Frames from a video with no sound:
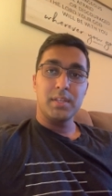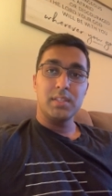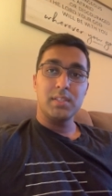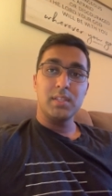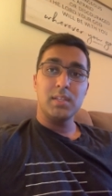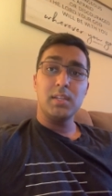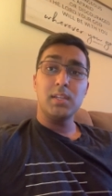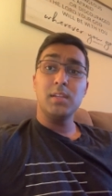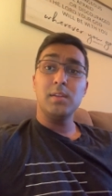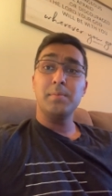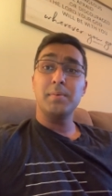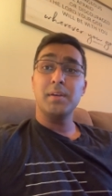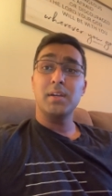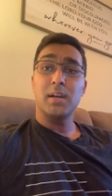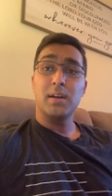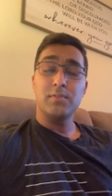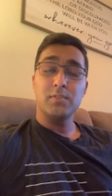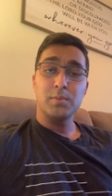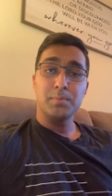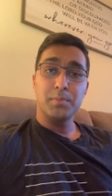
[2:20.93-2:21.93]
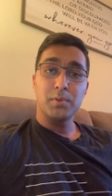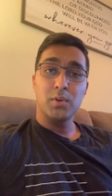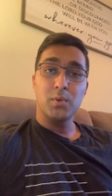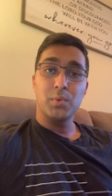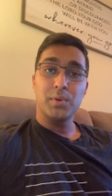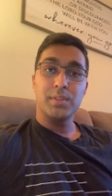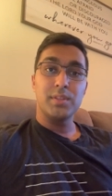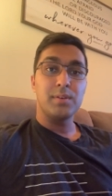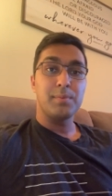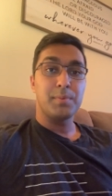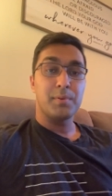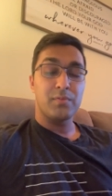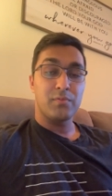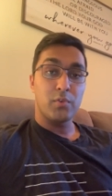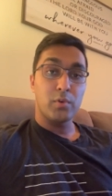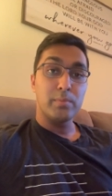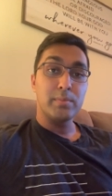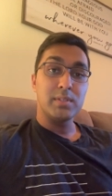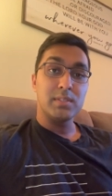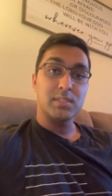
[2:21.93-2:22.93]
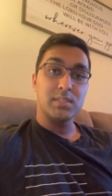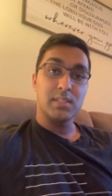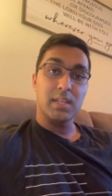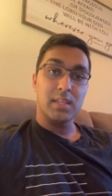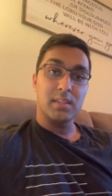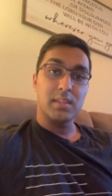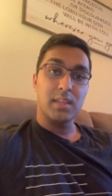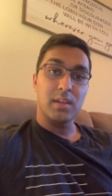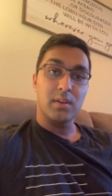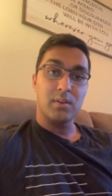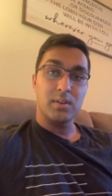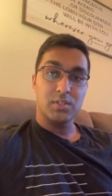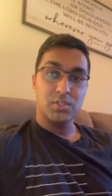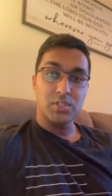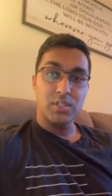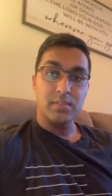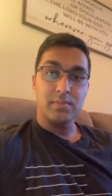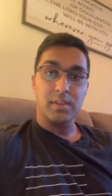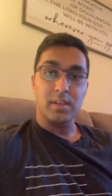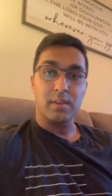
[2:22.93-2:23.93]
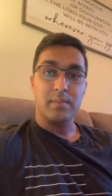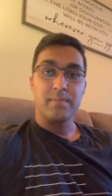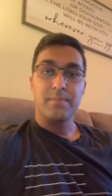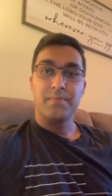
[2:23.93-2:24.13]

and they need to be comfortable with the performance that they are achieving.